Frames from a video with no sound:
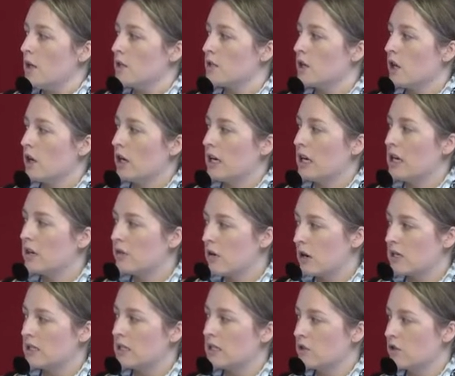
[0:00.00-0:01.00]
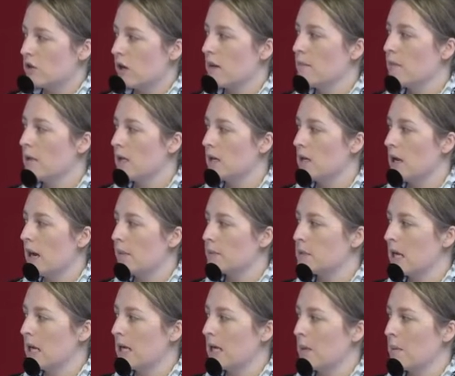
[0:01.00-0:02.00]
So increasing treatment
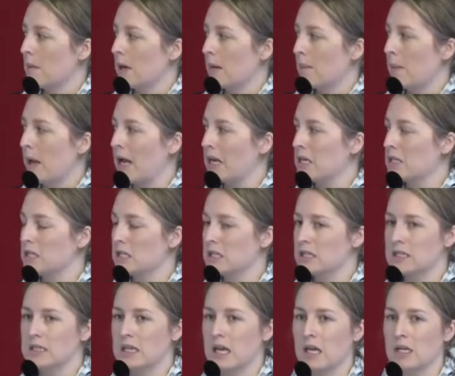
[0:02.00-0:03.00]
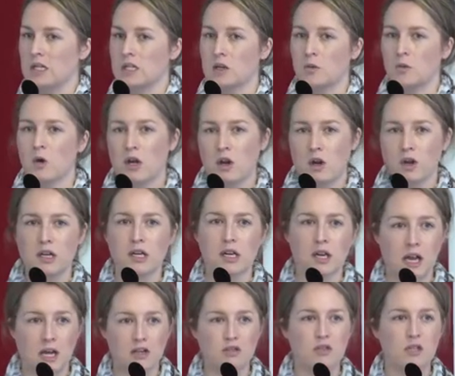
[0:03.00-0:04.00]
uptake among patients, and we're not in a
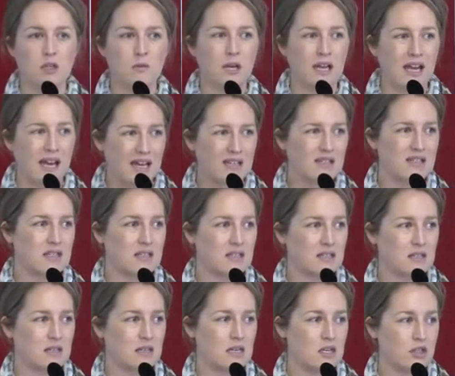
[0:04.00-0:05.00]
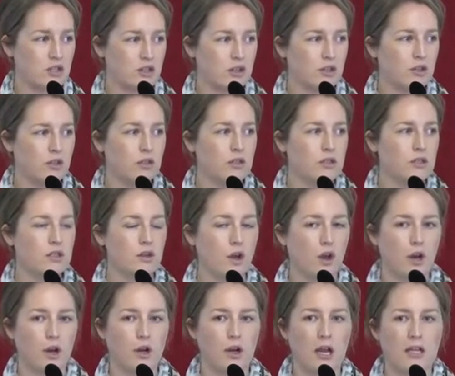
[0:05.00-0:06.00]
country where access is an issue, so
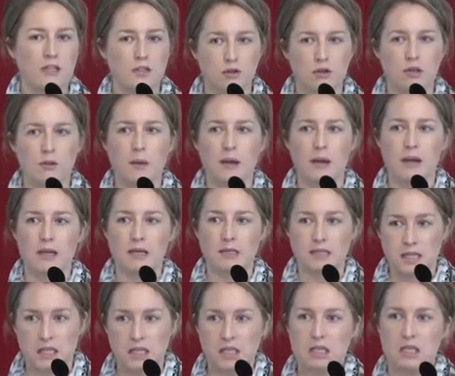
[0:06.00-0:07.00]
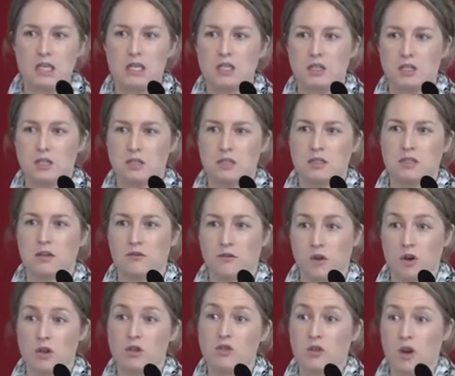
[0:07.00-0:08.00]
it's all about it's clinicians that have
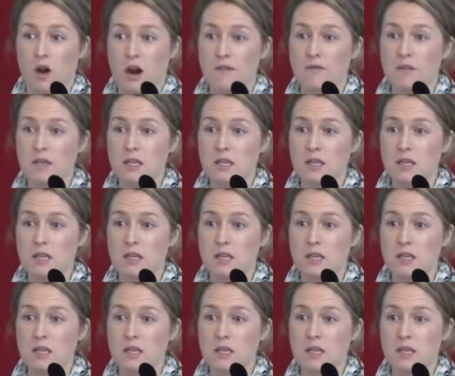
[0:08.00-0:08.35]
got to drive